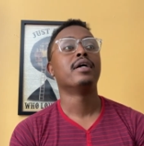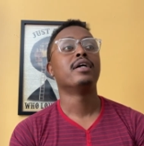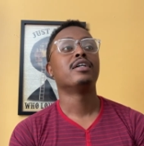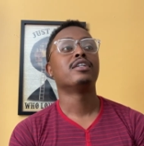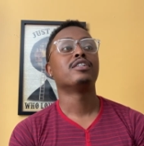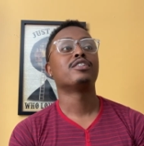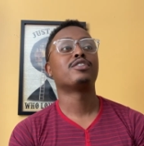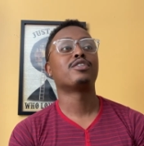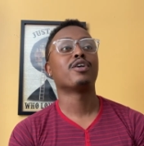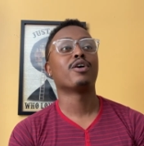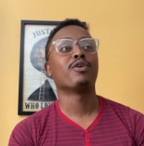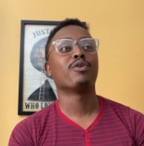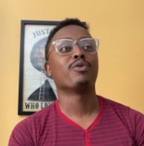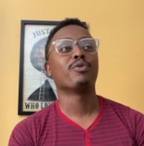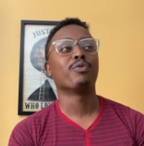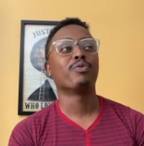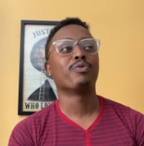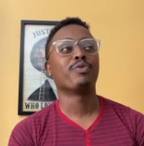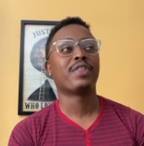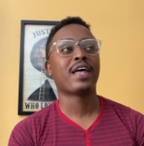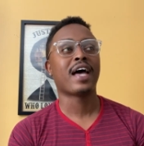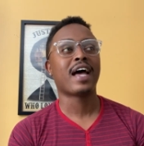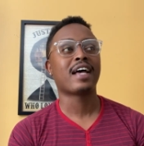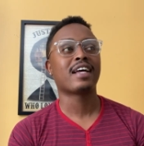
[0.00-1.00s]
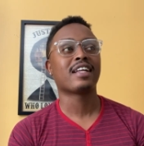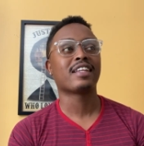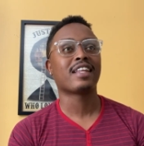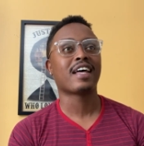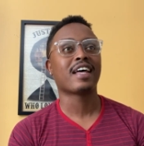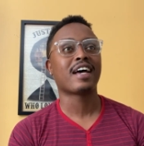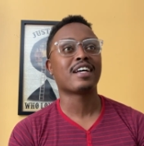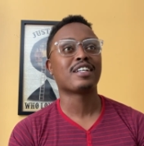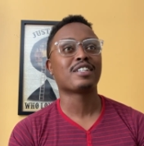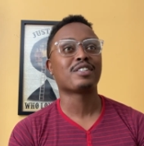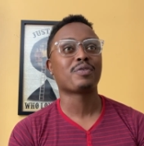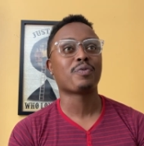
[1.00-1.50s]
so that
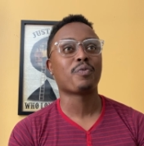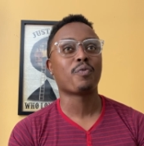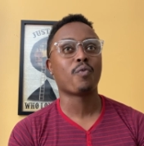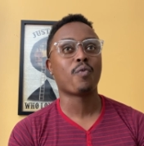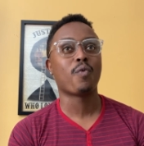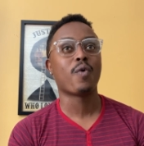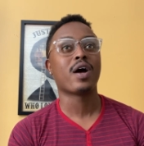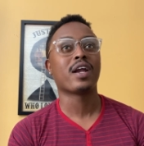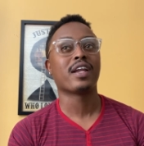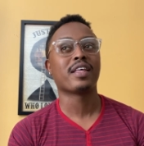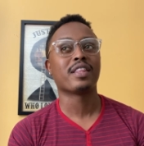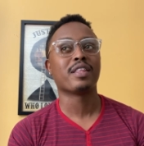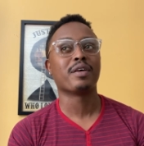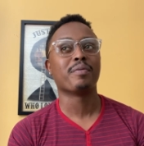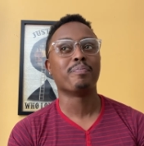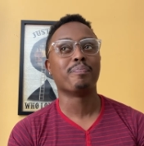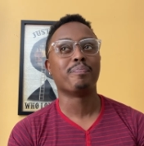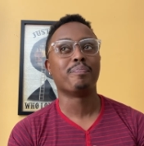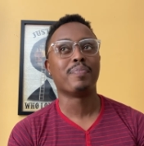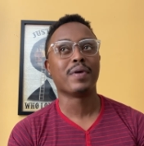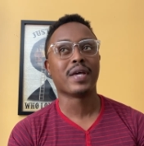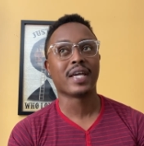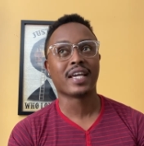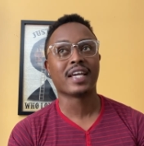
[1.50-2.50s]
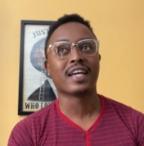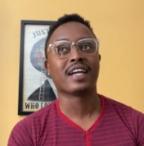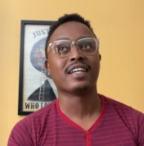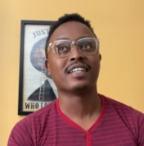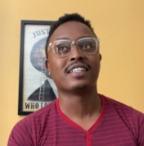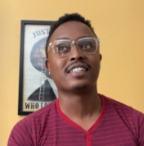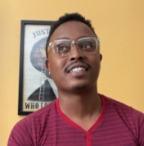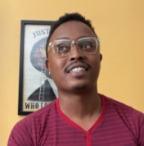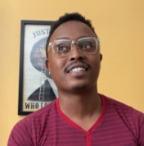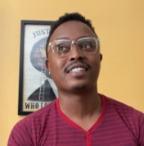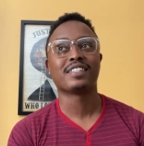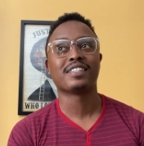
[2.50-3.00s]
that's one of the
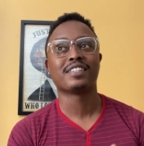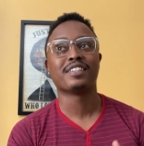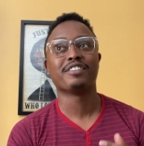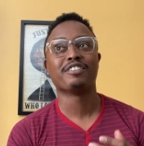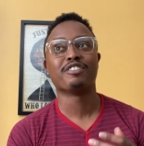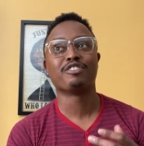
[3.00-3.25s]
biggest